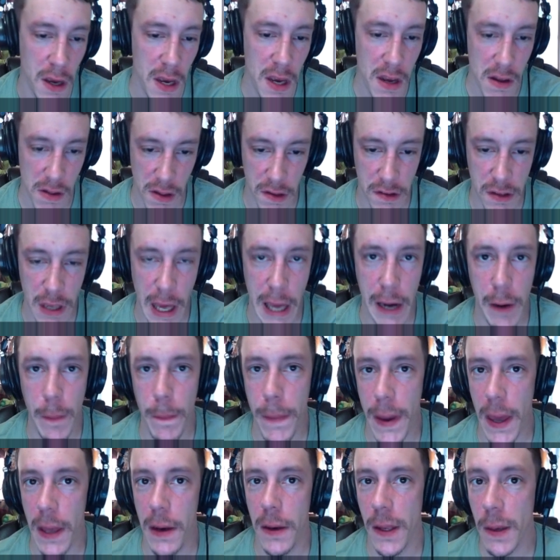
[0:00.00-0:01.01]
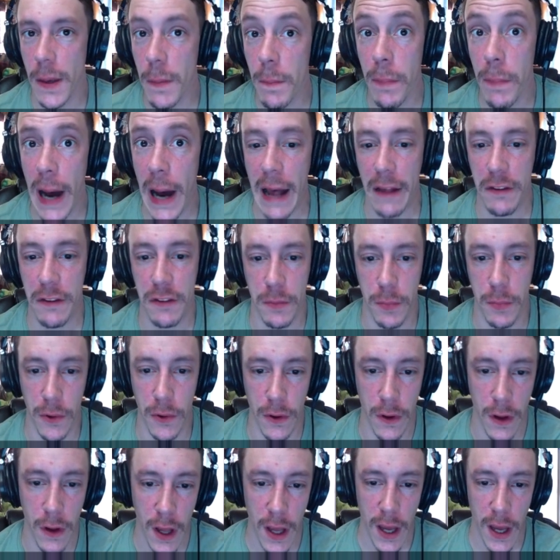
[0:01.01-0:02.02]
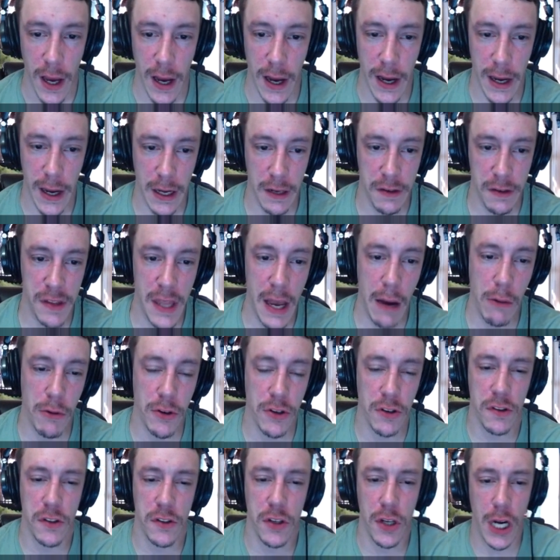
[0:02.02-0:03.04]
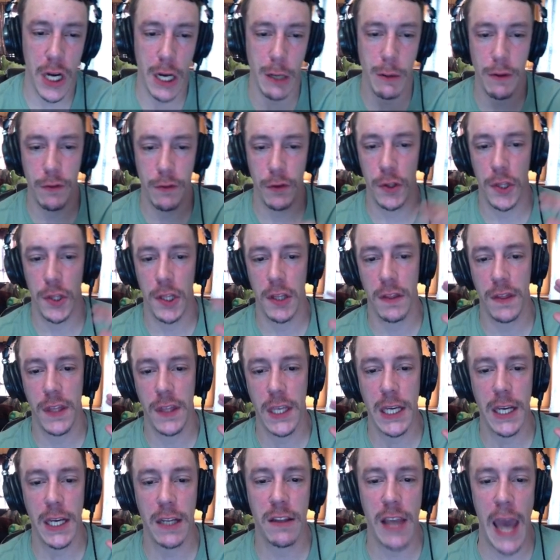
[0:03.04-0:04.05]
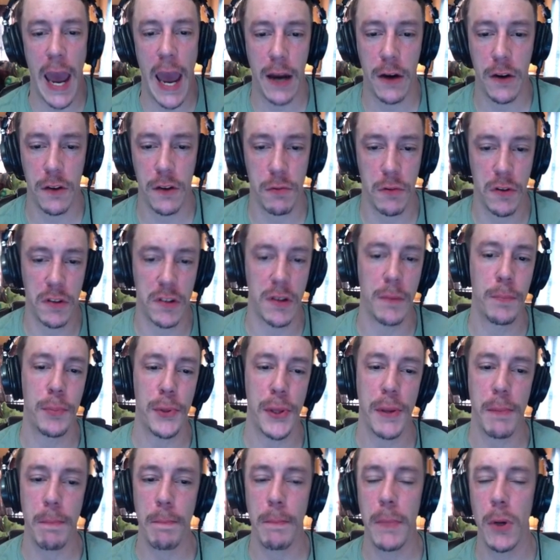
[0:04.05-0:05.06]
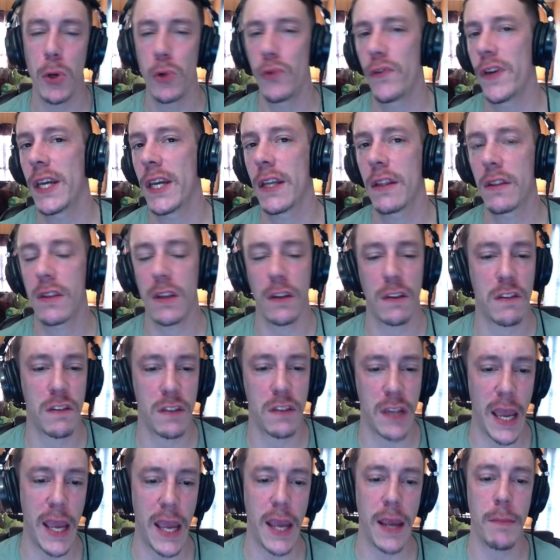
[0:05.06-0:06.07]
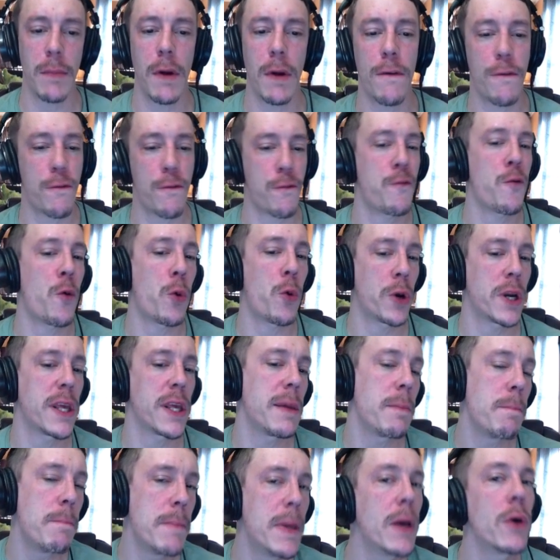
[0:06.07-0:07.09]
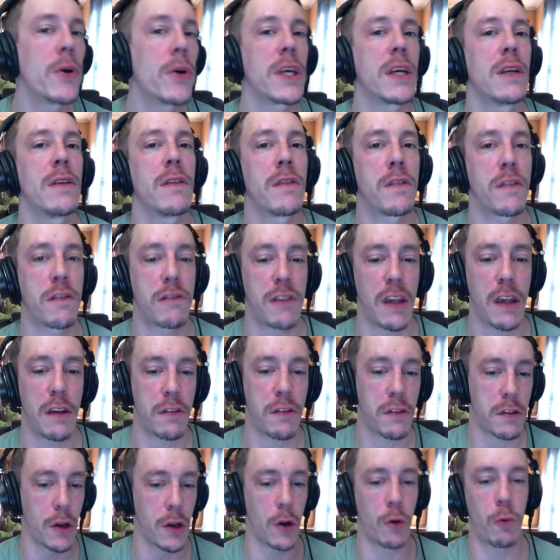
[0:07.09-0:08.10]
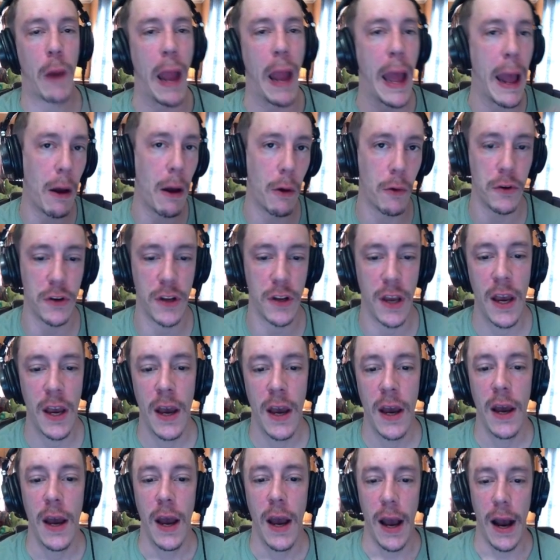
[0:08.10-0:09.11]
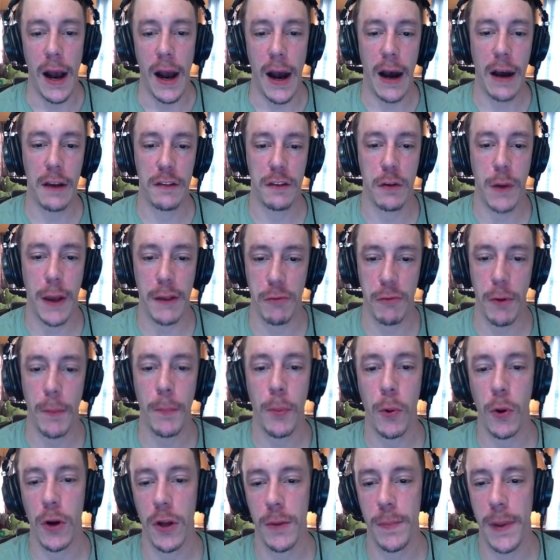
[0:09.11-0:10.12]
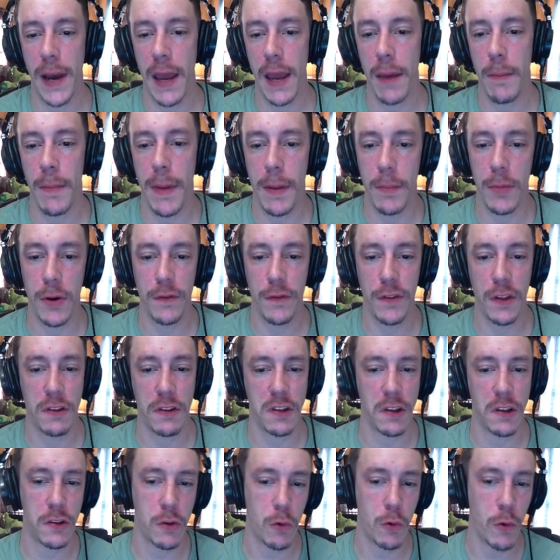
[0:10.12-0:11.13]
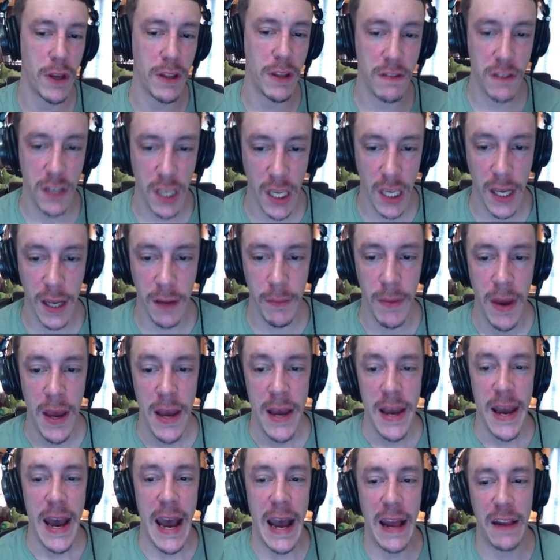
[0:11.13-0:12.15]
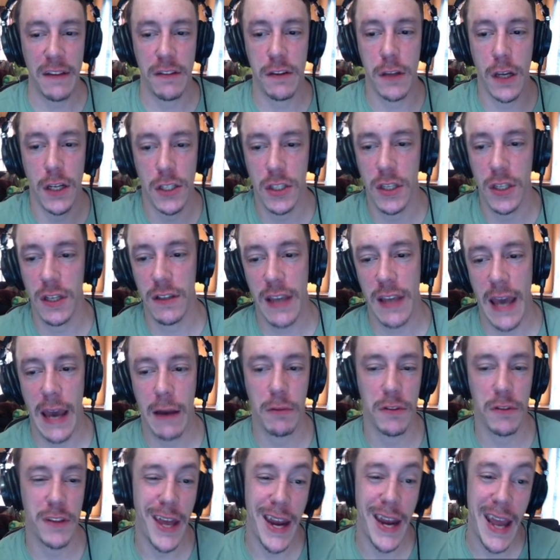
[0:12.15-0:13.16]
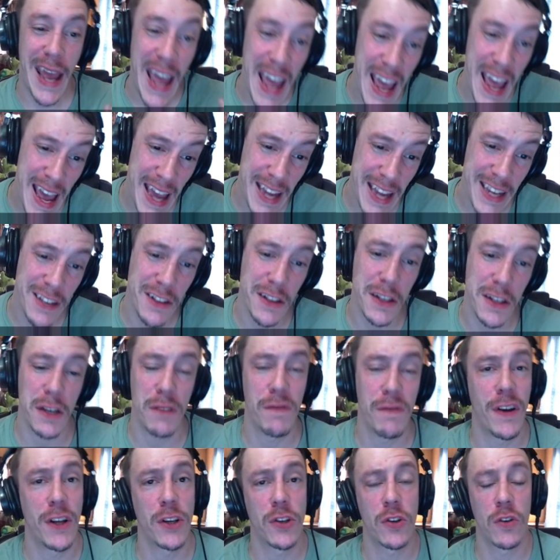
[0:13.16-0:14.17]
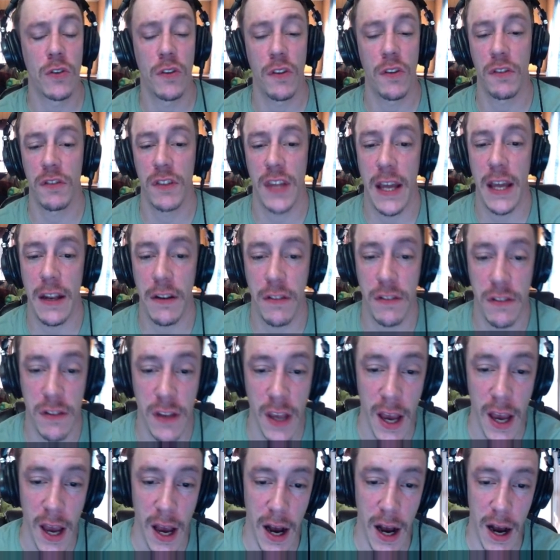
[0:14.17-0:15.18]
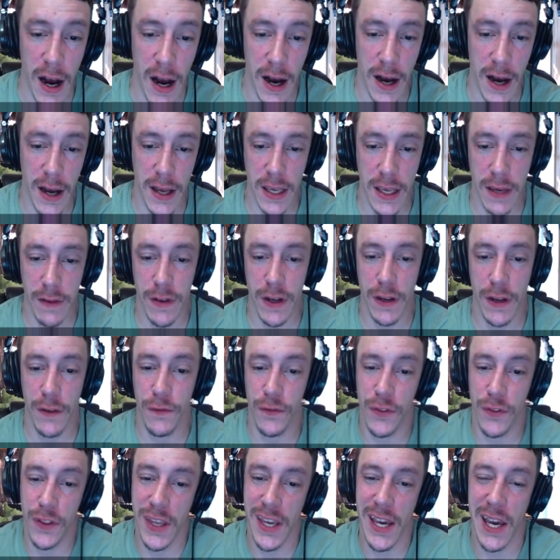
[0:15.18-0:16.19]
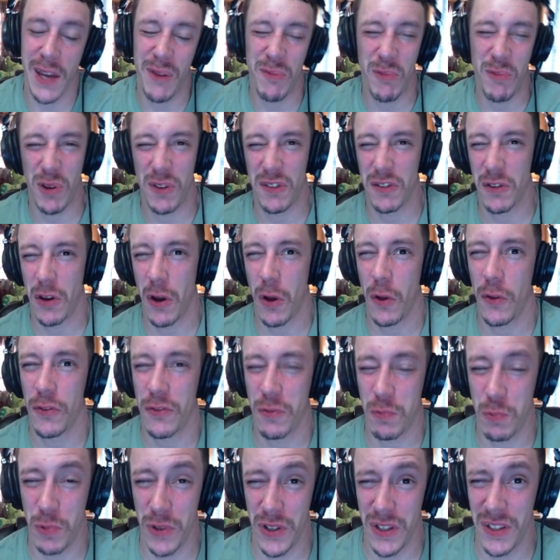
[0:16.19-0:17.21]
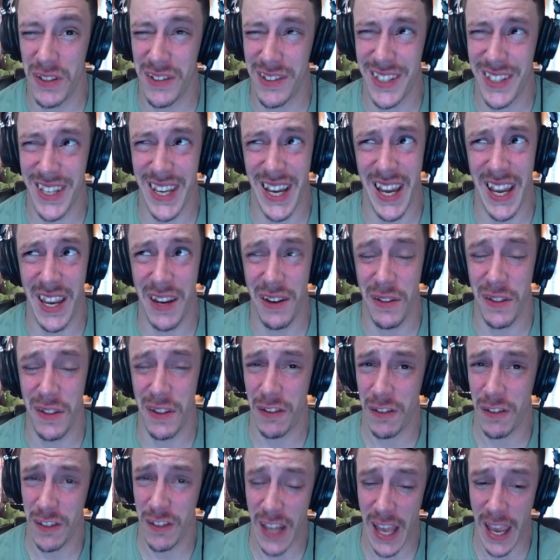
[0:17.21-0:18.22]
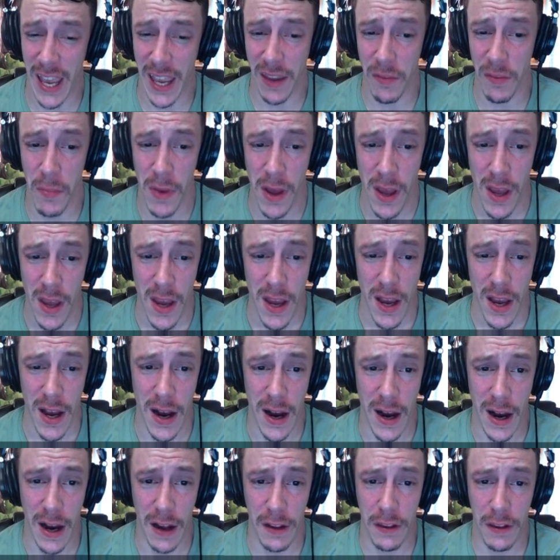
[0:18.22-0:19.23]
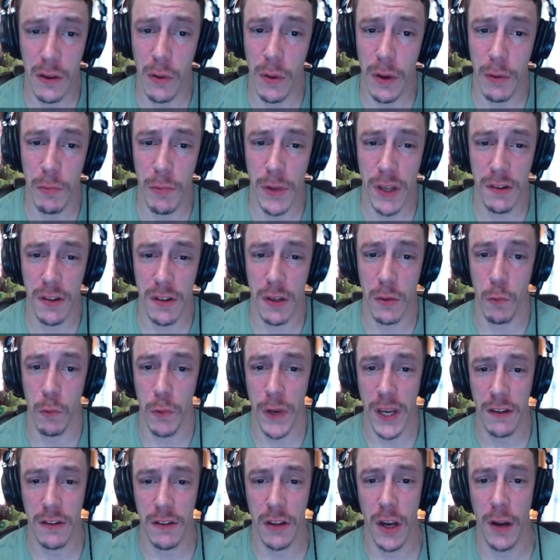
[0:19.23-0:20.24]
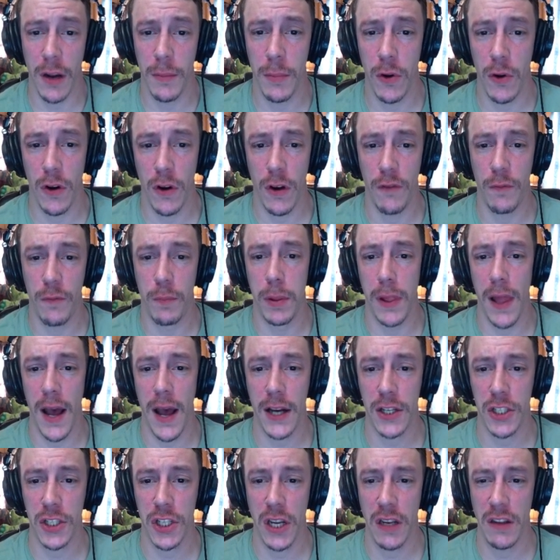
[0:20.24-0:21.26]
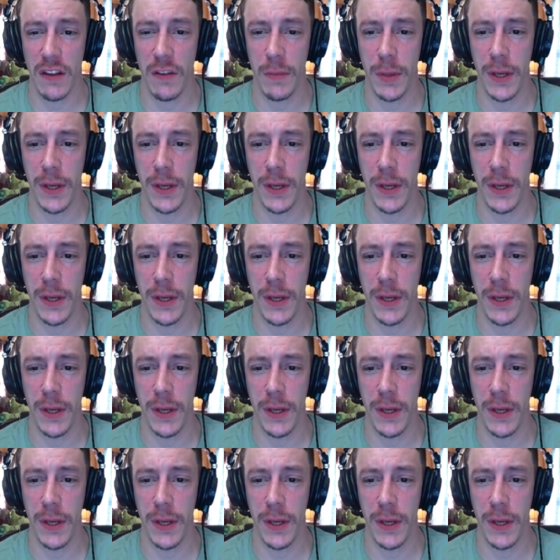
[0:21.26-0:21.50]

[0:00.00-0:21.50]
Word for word: this ought to have been impossible. Uh, it's now understood, however, that the attackers were simply moving the same forty million Sys around. Uh, so as reported by a member of the Syscoin team, as such, the attack was not a hack in the conventional sense, uh, even if the end result was kind of the same. Uh, so in recent weeks, a number of blockchains have been